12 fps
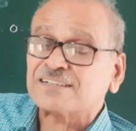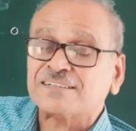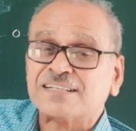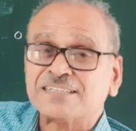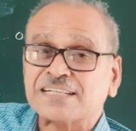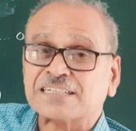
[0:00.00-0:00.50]

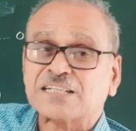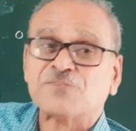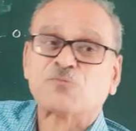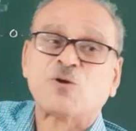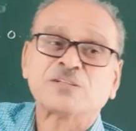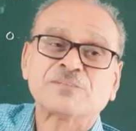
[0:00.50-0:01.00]
the set of
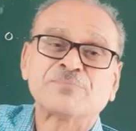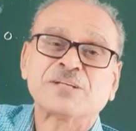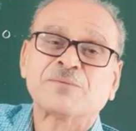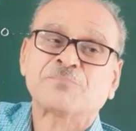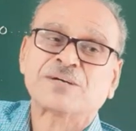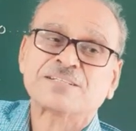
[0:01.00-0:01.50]
quantum
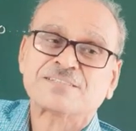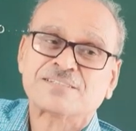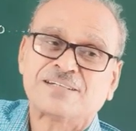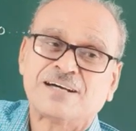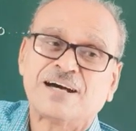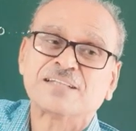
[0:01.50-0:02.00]
numbers
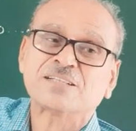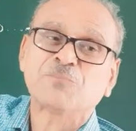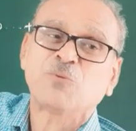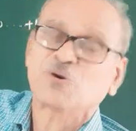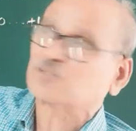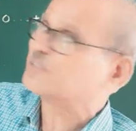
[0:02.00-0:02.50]
on the
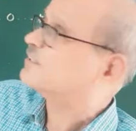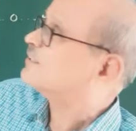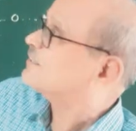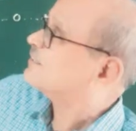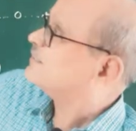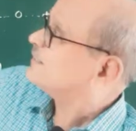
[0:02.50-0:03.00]
board
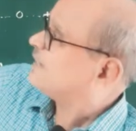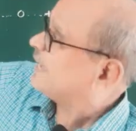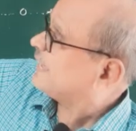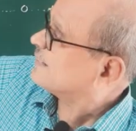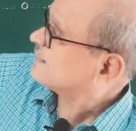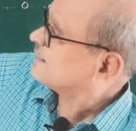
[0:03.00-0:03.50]

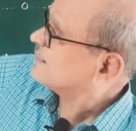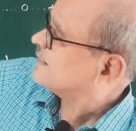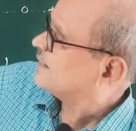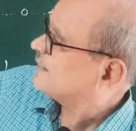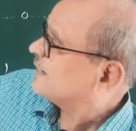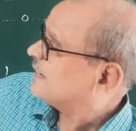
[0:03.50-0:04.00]
N,
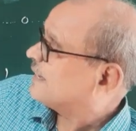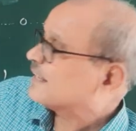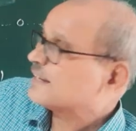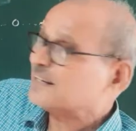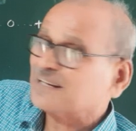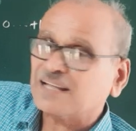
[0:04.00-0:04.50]

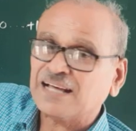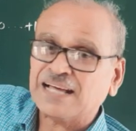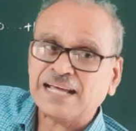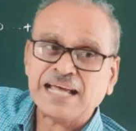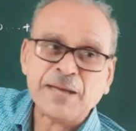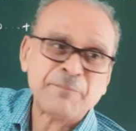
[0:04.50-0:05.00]
L,
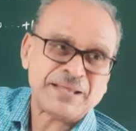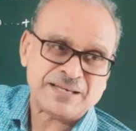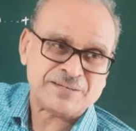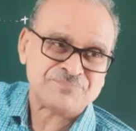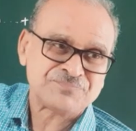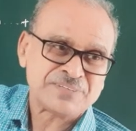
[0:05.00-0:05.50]
ml.
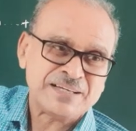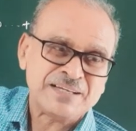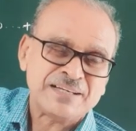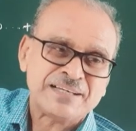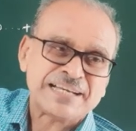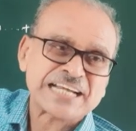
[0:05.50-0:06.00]

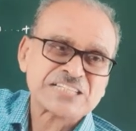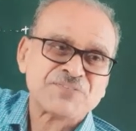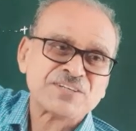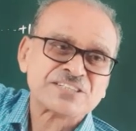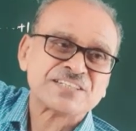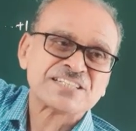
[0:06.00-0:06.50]
Let us
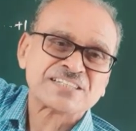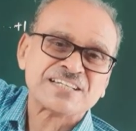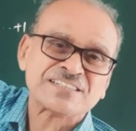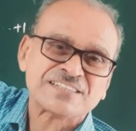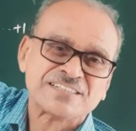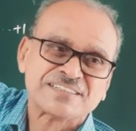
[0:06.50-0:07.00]
first
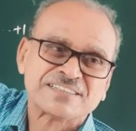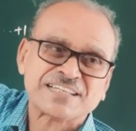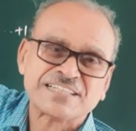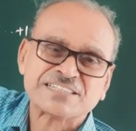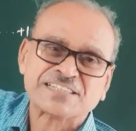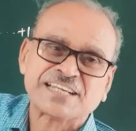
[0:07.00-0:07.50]
discuss
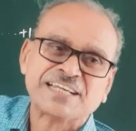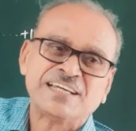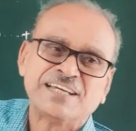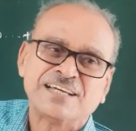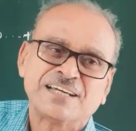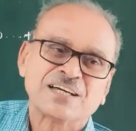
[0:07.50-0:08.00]
these 3
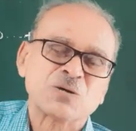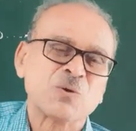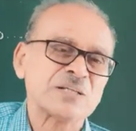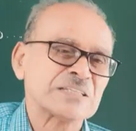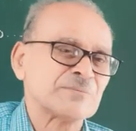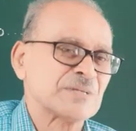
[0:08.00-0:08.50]

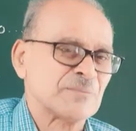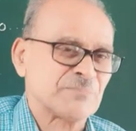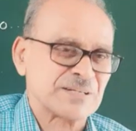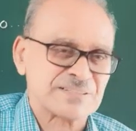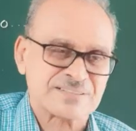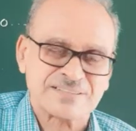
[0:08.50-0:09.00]
quantum
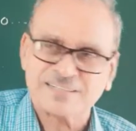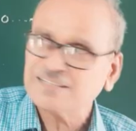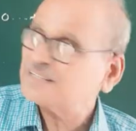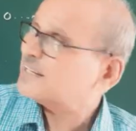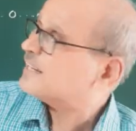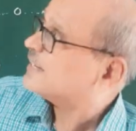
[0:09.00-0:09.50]
numbers.
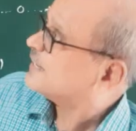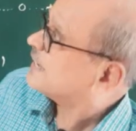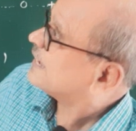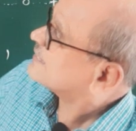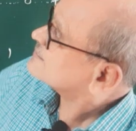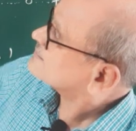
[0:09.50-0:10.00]

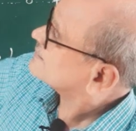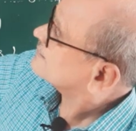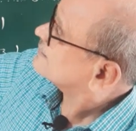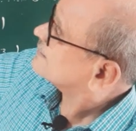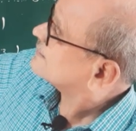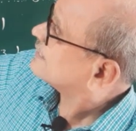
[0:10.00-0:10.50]
As
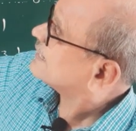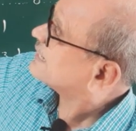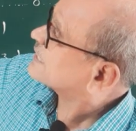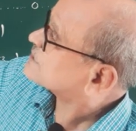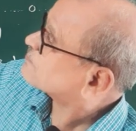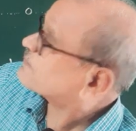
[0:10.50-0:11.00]
I
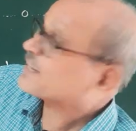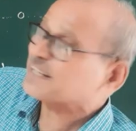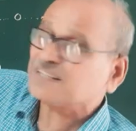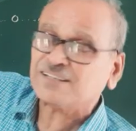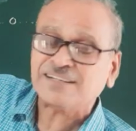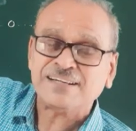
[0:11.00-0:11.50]

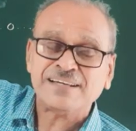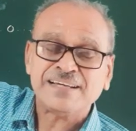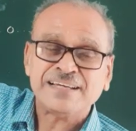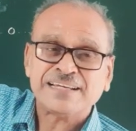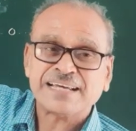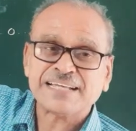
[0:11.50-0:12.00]
explained,
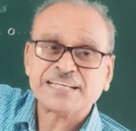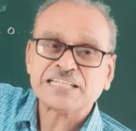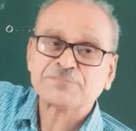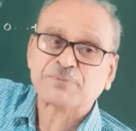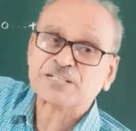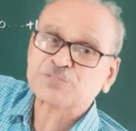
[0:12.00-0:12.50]
n is
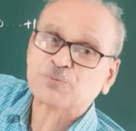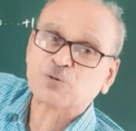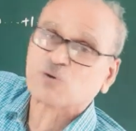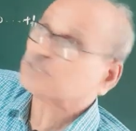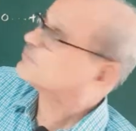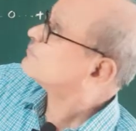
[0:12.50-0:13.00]
principal
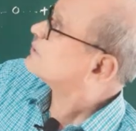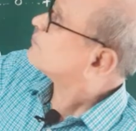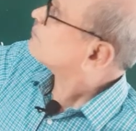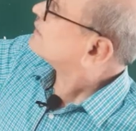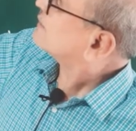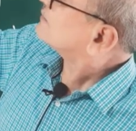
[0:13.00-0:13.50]
quantum
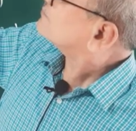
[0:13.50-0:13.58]
number